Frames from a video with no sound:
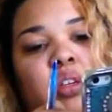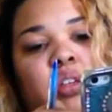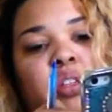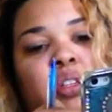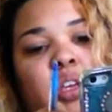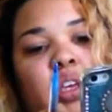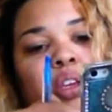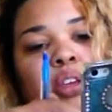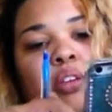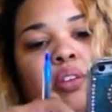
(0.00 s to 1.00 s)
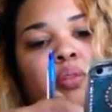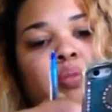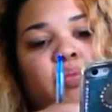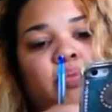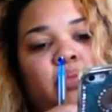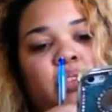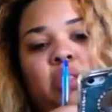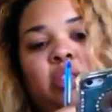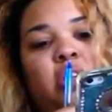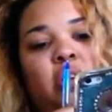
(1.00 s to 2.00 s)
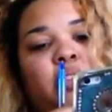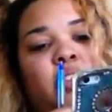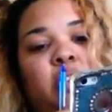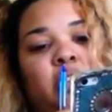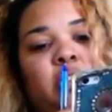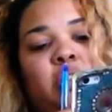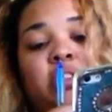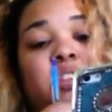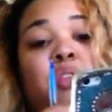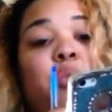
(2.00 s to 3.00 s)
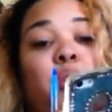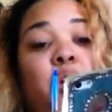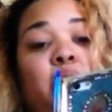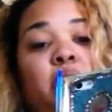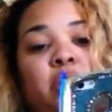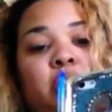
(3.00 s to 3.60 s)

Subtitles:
Good Day. This is how it starts. This is in the raw.